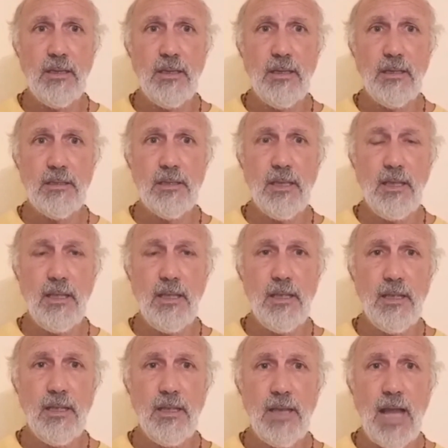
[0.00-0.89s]
See?
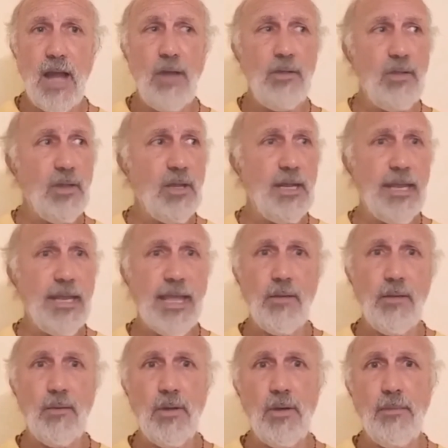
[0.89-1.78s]
How are you going to
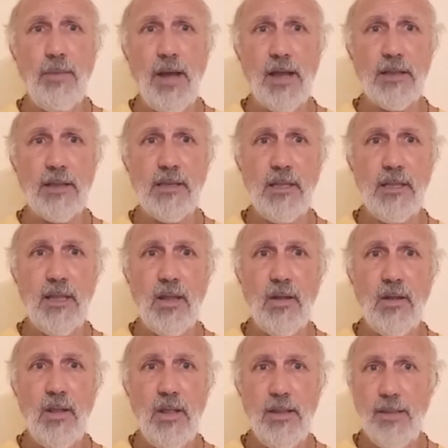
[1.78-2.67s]
get real bhakti
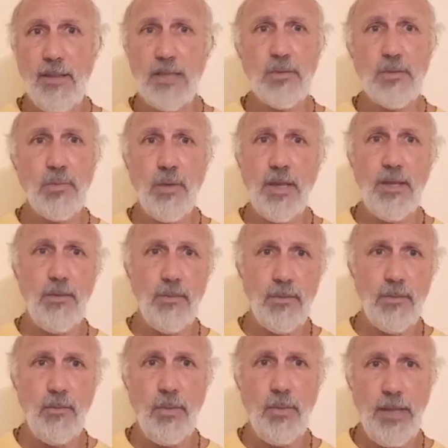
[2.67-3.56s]
there? That's why
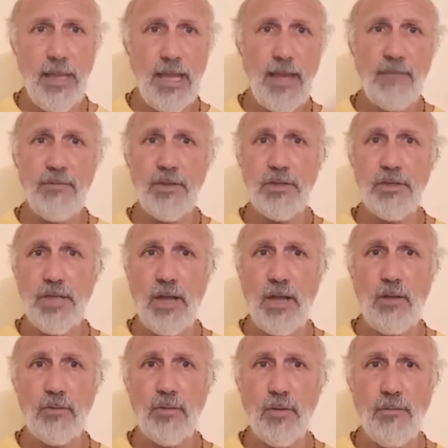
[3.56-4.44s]
we have the
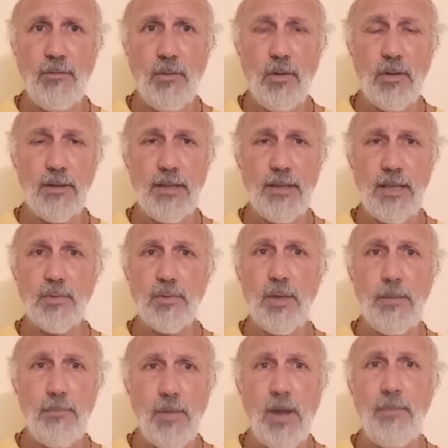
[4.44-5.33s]
shelter for it. That's
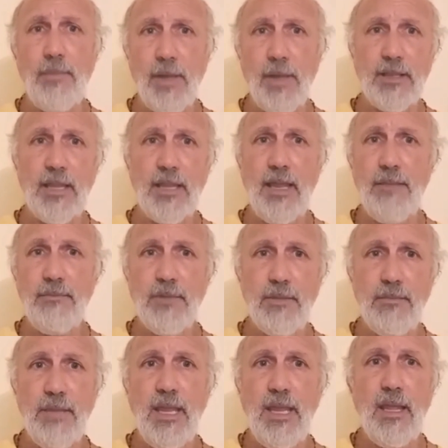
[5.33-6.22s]
why Prabhupada came
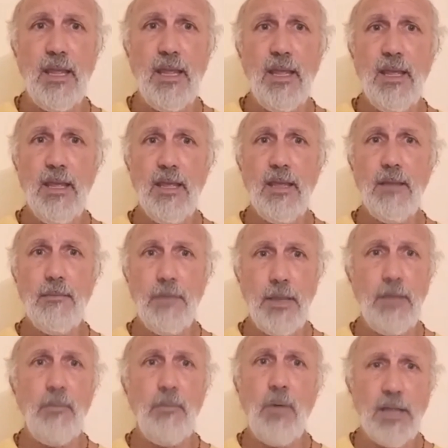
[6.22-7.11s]
to me.
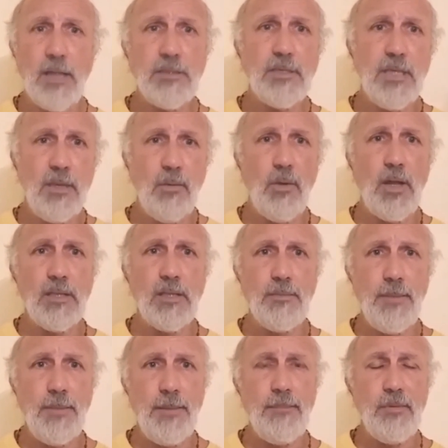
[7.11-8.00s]
He wants
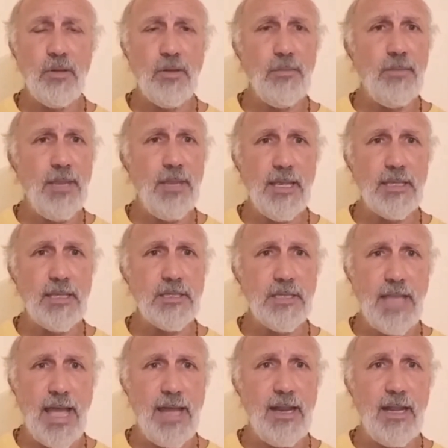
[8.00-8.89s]
people to be
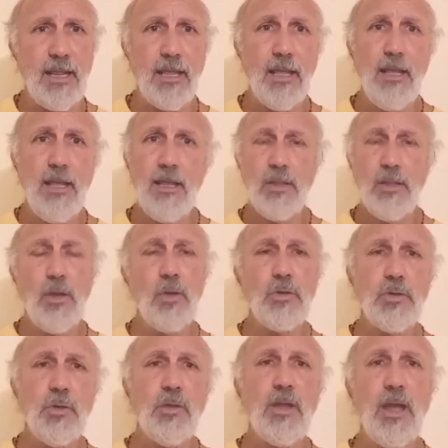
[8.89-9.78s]
ecstatic.
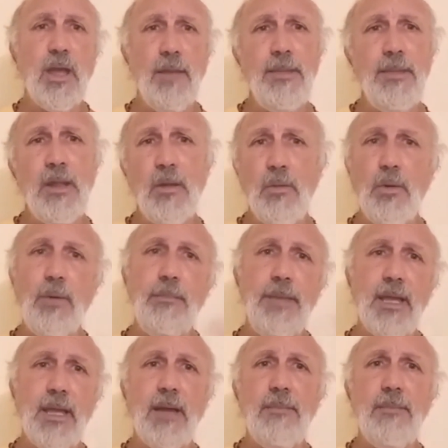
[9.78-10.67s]
Those who come here will
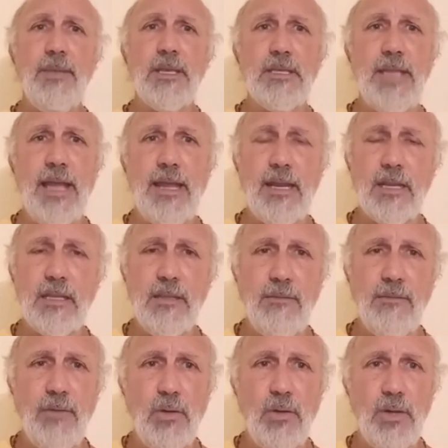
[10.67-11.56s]
become ecstatic
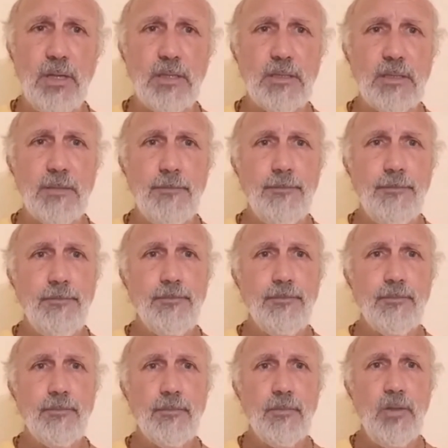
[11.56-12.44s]
devotees.
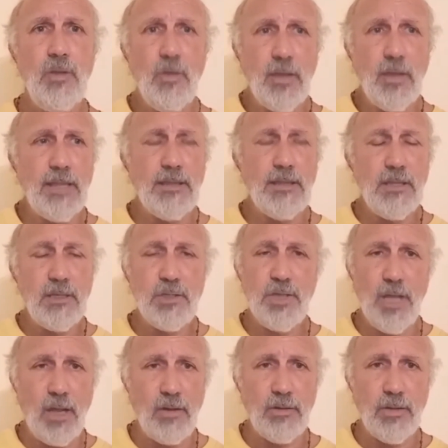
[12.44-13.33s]
You'll get the
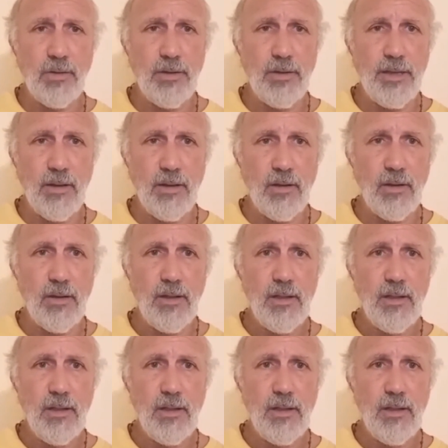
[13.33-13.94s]
shelter here.